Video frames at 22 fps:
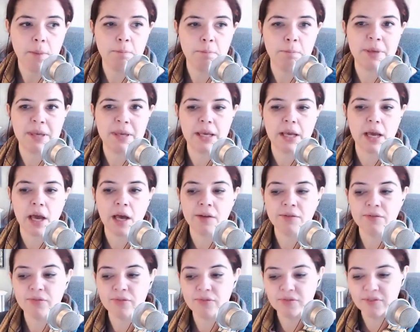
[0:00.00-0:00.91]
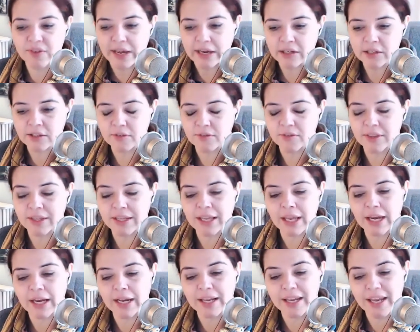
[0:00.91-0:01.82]
be effectively
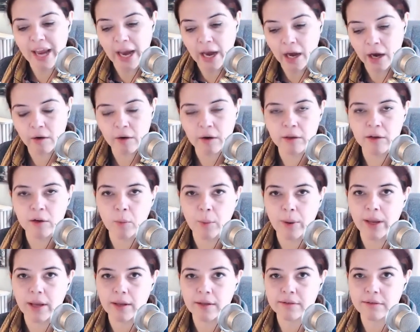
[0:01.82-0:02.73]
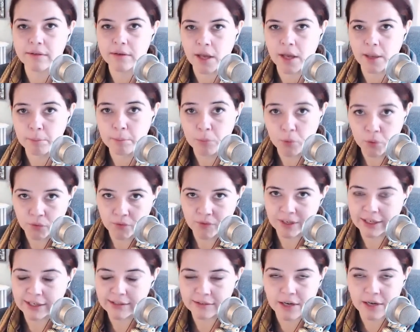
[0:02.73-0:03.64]
getting carried away. It's not
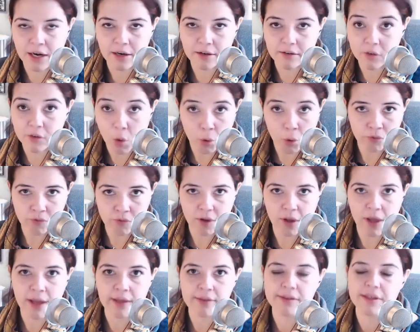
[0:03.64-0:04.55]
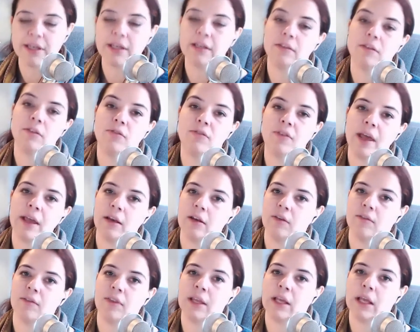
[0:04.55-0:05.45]
moving, it's not its own velocity, it's
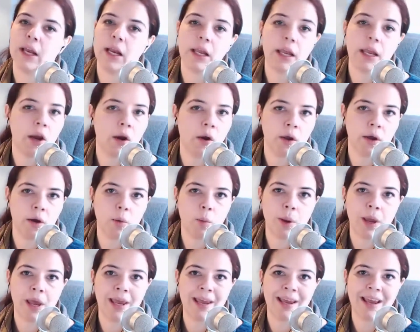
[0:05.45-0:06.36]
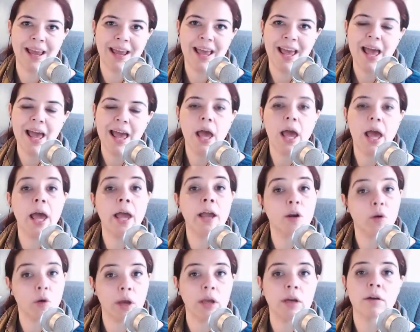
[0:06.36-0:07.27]
effectively getting carried away
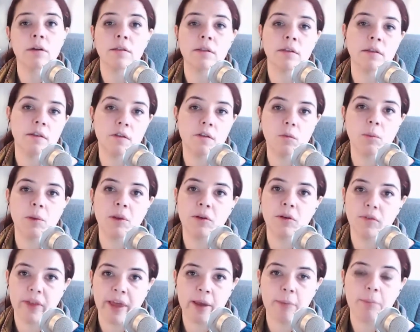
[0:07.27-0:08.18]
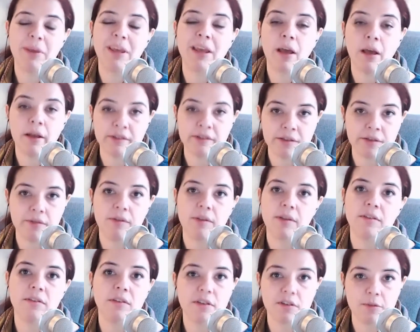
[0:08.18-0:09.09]
at greater than the speed of light because of
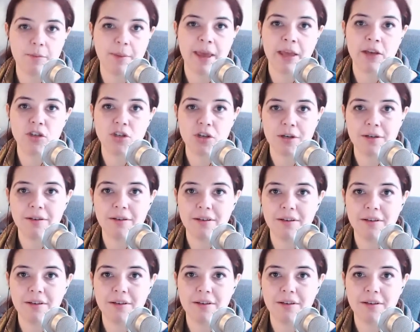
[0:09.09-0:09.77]
this expansion.